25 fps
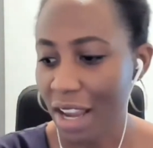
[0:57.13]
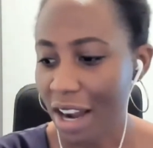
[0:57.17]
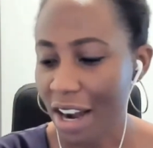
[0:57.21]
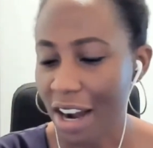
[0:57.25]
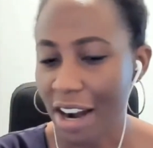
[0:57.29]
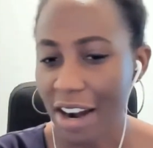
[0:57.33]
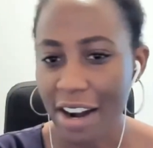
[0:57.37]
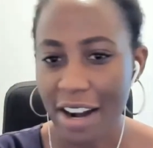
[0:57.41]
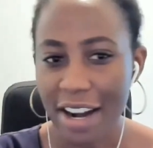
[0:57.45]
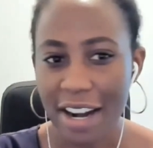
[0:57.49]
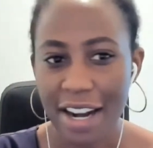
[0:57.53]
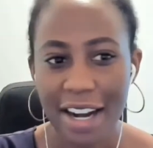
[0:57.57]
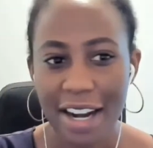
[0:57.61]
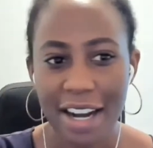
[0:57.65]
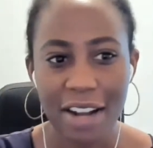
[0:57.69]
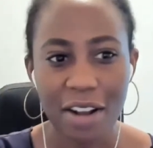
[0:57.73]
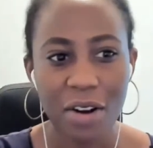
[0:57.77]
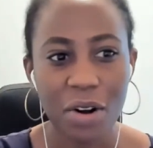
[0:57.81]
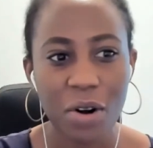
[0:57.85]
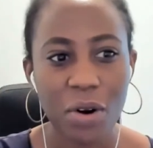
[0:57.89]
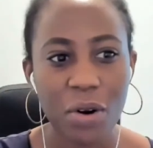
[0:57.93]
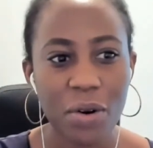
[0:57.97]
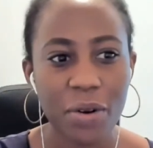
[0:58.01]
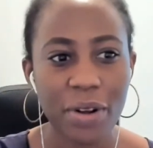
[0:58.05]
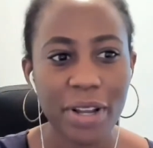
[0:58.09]
are
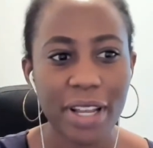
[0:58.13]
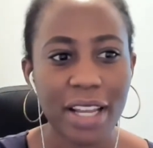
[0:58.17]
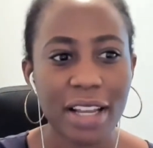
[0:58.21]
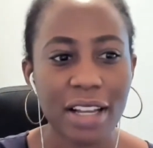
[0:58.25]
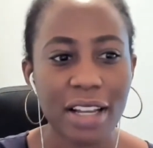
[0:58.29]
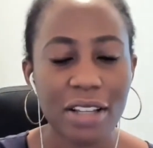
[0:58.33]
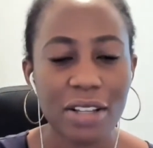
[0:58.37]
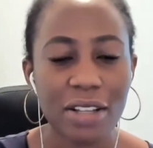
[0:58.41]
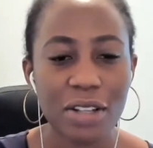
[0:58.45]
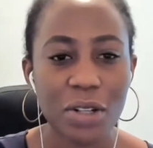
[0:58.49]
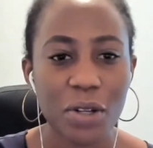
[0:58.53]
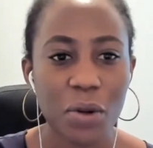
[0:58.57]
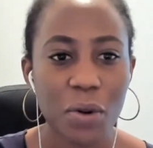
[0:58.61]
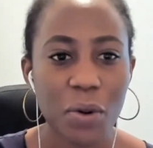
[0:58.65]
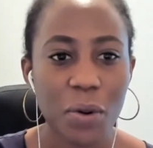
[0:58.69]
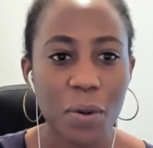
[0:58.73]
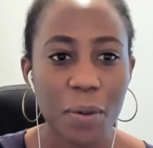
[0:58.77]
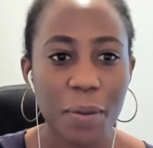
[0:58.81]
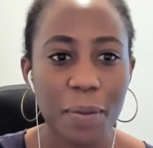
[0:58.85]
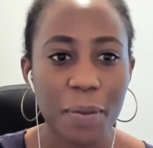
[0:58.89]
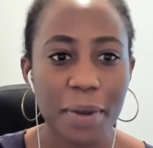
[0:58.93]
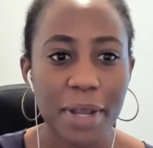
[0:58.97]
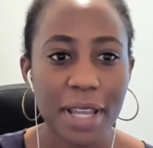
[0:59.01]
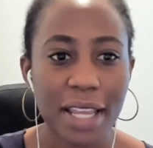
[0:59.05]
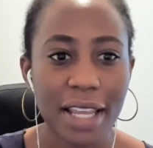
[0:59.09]
going to
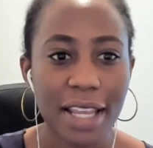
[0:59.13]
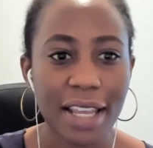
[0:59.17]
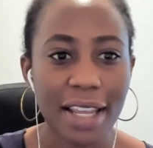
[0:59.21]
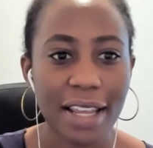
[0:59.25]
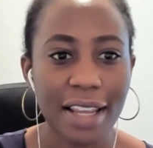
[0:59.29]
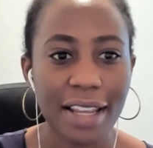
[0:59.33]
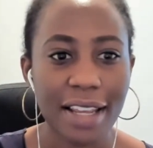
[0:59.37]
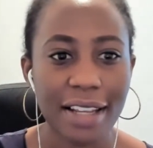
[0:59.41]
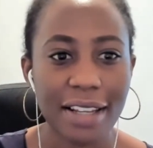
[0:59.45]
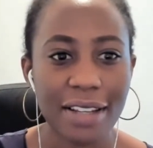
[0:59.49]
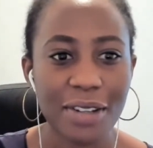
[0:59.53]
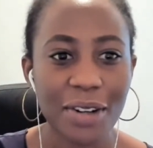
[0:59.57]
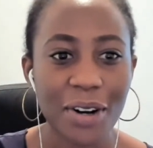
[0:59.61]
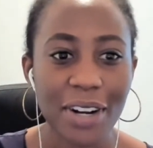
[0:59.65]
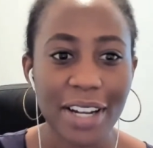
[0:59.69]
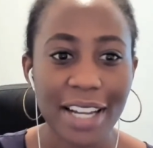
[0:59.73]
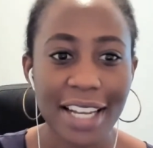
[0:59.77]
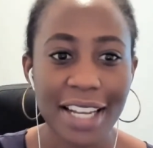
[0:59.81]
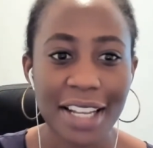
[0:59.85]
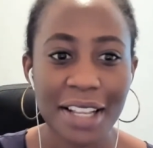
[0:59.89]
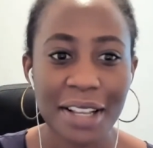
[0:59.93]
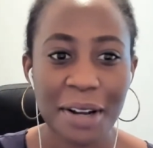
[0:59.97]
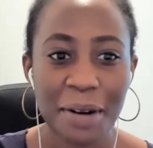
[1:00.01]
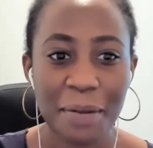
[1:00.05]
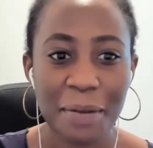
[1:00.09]
be
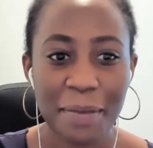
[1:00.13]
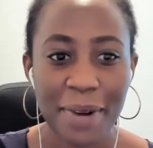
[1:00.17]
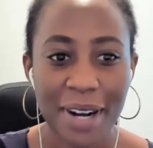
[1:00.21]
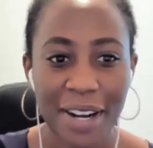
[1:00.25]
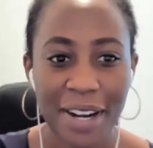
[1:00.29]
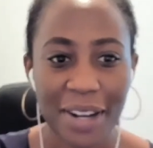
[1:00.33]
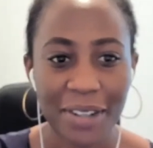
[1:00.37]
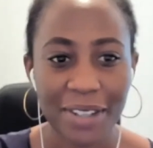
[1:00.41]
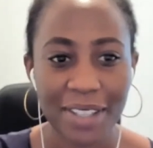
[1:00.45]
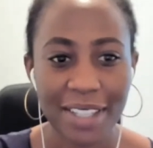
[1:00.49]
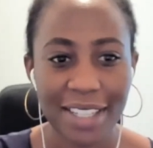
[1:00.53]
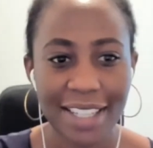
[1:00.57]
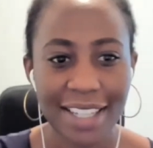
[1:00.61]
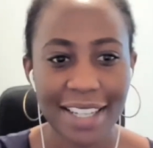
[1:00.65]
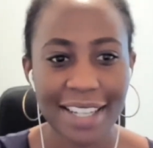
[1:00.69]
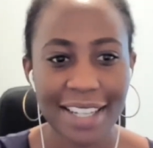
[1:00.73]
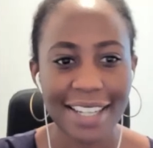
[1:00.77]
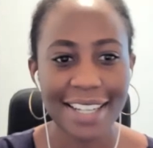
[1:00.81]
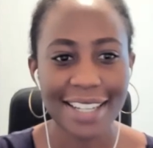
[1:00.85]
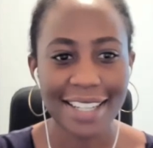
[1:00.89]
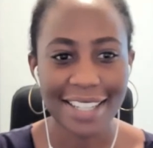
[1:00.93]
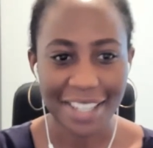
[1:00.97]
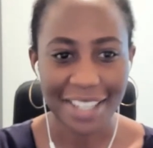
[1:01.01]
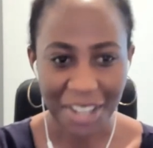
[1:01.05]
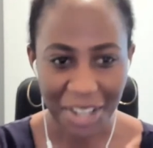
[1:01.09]
talking about
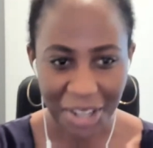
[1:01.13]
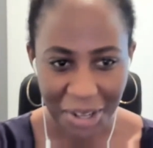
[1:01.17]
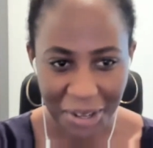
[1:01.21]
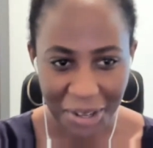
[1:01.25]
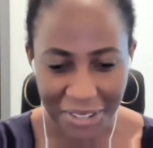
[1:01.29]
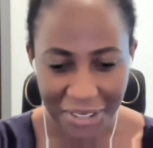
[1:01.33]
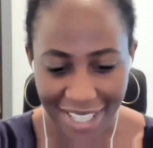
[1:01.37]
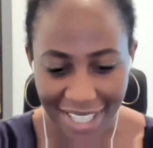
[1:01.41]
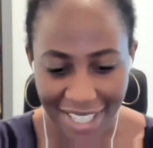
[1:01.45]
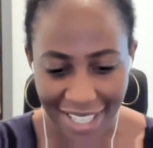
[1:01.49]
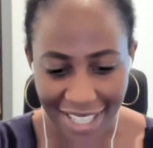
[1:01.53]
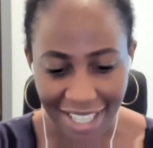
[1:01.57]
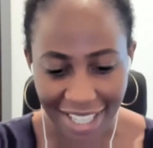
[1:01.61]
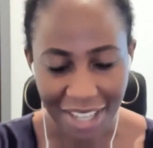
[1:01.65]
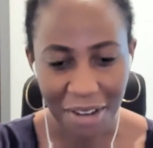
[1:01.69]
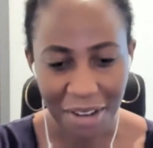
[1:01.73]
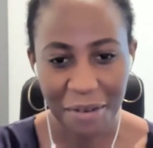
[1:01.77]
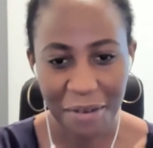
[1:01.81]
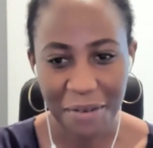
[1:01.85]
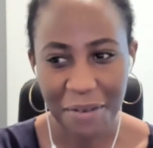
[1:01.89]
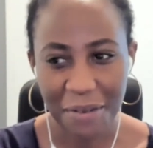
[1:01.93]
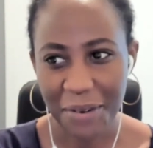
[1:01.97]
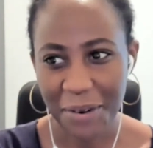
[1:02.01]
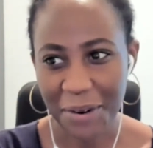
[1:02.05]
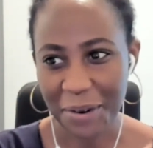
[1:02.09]
security
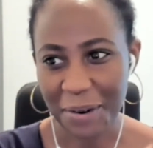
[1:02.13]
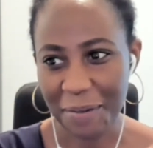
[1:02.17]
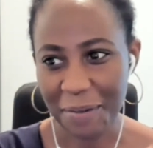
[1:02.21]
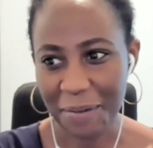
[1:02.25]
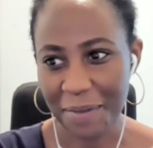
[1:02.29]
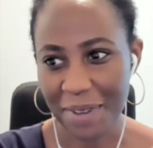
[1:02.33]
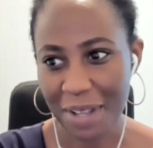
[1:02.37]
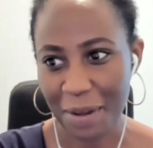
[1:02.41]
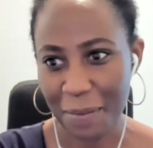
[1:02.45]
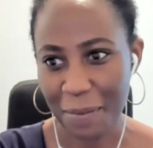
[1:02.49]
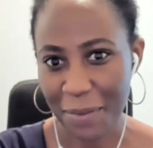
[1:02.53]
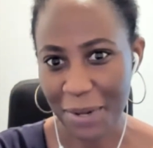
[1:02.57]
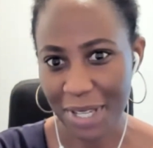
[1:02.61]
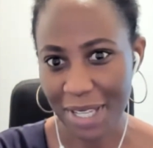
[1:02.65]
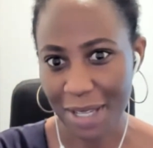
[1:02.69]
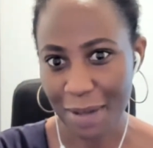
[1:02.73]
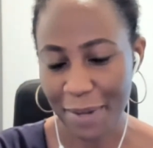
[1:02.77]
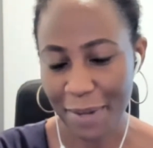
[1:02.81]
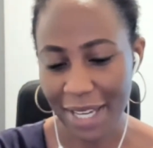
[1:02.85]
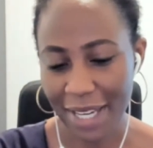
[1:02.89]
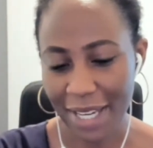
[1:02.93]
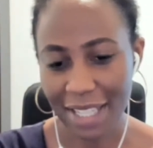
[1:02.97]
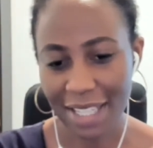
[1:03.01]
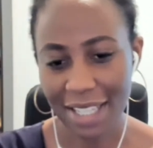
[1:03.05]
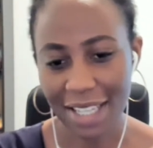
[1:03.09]
from the
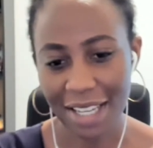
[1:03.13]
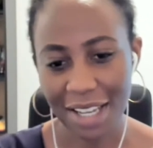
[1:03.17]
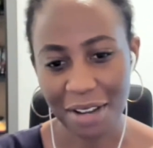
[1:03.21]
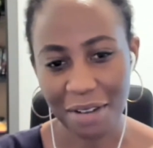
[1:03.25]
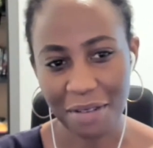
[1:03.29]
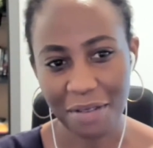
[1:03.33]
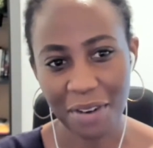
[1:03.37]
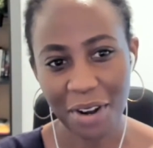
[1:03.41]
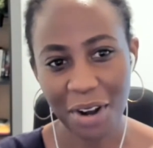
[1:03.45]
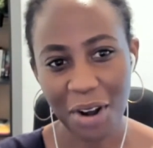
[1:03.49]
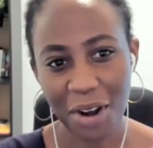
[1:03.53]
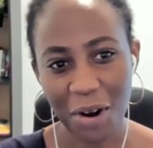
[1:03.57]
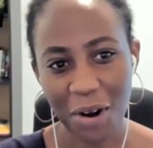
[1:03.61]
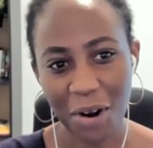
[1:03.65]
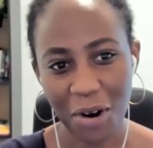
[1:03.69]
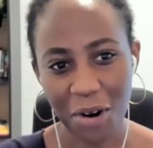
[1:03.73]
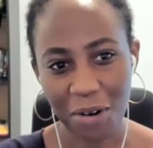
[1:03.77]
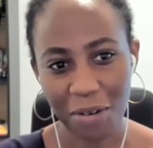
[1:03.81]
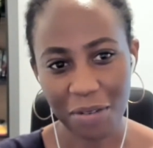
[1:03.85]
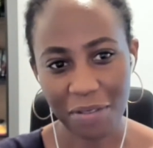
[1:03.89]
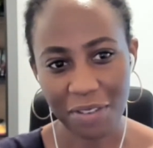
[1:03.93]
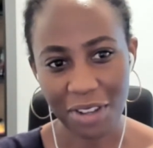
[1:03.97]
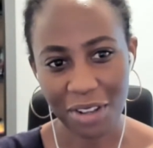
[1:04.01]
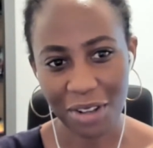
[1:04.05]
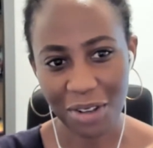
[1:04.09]
perspective
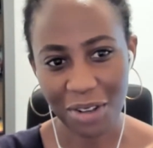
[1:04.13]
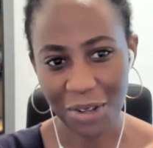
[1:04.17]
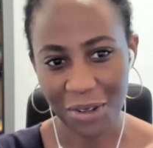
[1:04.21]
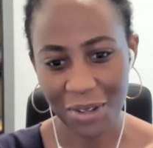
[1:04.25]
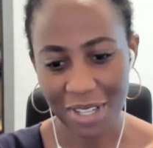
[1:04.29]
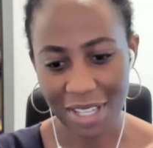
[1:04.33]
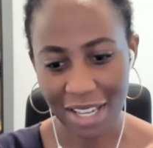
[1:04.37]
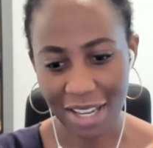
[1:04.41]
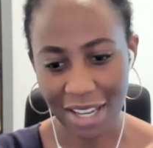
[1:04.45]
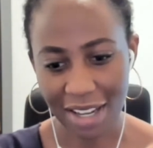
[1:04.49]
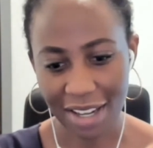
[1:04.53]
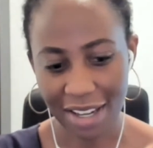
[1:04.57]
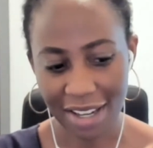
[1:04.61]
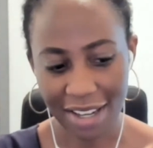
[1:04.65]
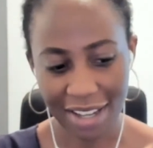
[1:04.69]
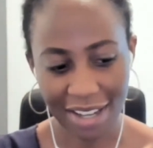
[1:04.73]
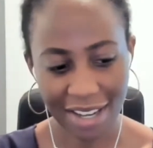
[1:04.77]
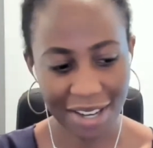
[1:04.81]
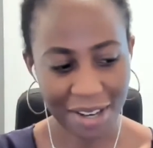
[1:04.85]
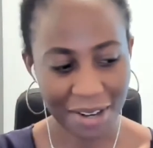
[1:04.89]
of the user.